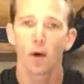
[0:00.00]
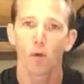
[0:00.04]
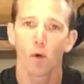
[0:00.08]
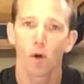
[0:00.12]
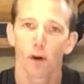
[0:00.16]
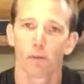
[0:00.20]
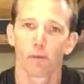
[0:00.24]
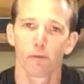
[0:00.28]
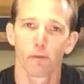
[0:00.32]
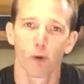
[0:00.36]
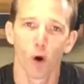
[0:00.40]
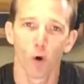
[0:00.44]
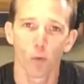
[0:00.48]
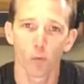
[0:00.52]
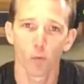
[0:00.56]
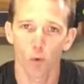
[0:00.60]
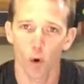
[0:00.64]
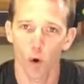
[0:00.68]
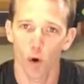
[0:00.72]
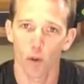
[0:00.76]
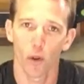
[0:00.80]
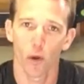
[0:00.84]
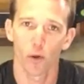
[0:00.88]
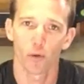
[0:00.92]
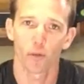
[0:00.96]
I want to foam
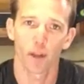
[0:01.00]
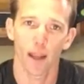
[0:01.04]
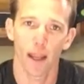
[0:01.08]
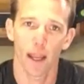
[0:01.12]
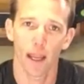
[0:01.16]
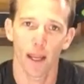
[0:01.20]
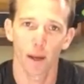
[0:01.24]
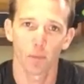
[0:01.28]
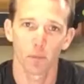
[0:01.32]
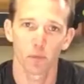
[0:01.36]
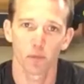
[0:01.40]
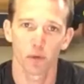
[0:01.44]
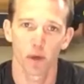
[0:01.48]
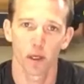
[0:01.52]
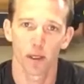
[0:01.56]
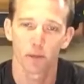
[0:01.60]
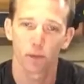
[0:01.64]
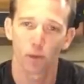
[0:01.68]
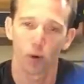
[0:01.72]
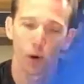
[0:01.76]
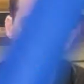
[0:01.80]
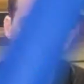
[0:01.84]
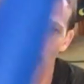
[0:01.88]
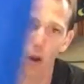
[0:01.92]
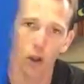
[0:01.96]
roll those hamstrings.
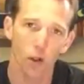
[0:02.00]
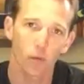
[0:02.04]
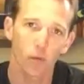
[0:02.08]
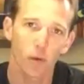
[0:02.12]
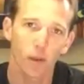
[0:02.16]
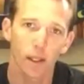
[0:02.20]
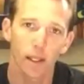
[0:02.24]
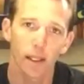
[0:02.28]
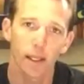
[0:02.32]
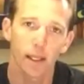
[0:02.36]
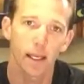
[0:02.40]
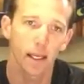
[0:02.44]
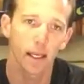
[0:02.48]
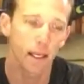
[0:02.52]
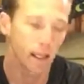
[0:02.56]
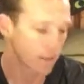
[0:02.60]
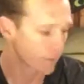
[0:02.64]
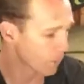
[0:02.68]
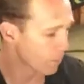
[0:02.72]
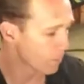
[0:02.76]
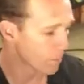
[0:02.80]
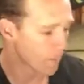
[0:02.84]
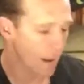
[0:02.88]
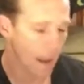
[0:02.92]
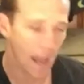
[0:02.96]
So all you really need is
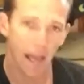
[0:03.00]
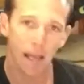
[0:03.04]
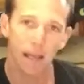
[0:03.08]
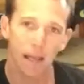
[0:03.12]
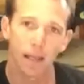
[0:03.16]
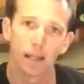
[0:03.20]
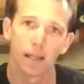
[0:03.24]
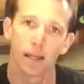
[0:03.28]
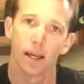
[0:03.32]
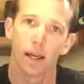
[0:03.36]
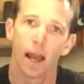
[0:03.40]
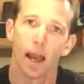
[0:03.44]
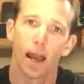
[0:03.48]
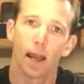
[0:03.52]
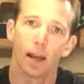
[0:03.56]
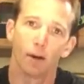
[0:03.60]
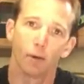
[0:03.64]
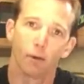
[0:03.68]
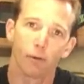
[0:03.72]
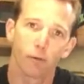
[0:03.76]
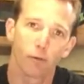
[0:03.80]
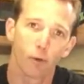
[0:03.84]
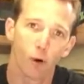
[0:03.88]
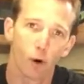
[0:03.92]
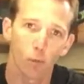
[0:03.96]
a mat and a
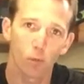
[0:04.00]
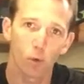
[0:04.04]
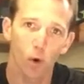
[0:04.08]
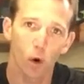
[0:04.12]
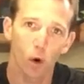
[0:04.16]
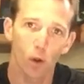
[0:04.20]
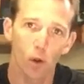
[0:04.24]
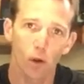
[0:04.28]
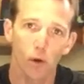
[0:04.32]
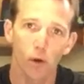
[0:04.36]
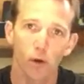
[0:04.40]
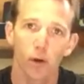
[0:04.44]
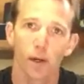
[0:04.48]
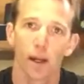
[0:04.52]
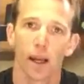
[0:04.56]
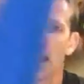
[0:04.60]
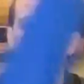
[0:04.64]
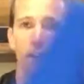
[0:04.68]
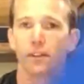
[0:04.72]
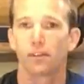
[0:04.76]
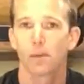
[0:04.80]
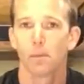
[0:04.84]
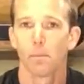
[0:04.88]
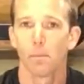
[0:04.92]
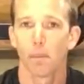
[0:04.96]
foam roller
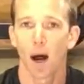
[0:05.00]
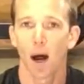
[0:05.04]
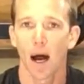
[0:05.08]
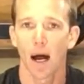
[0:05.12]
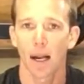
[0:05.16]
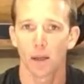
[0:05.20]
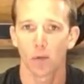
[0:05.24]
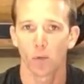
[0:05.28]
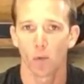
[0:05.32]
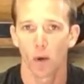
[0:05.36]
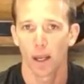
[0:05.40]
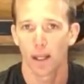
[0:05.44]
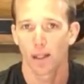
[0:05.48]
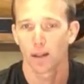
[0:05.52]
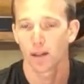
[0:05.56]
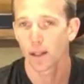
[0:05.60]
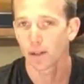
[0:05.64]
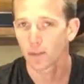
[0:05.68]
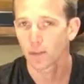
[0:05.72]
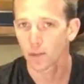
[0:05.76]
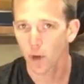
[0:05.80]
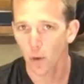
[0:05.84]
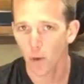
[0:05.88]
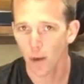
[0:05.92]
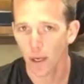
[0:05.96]
and some body weight.
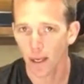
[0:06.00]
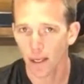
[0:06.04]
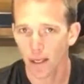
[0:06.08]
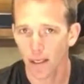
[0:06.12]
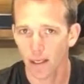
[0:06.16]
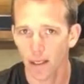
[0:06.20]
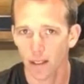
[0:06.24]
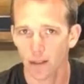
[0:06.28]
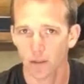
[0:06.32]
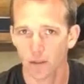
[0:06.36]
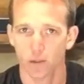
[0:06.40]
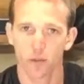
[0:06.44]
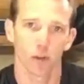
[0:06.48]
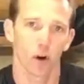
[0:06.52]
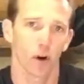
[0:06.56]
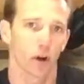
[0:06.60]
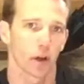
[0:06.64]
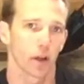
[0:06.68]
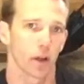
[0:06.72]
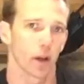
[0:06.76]
Let's go ahead and get started.